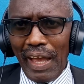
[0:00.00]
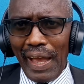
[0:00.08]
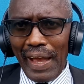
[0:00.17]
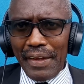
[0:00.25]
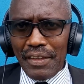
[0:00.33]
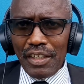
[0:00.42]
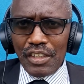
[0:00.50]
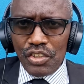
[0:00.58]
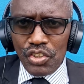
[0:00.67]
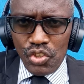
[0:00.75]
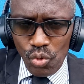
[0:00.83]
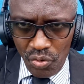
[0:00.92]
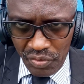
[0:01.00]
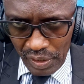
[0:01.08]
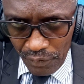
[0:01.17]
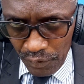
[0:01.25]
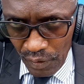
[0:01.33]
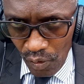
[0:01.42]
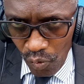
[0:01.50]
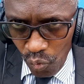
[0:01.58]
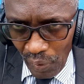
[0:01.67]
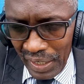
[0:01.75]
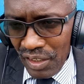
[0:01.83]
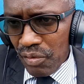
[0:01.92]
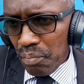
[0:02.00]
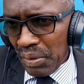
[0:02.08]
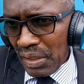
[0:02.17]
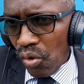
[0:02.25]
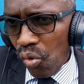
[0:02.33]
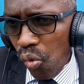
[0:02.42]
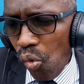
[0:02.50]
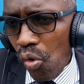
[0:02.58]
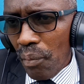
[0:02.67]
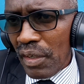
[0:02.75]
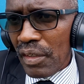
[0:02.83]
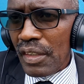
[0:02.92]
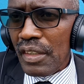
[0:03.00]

And Joseph, whilst being home,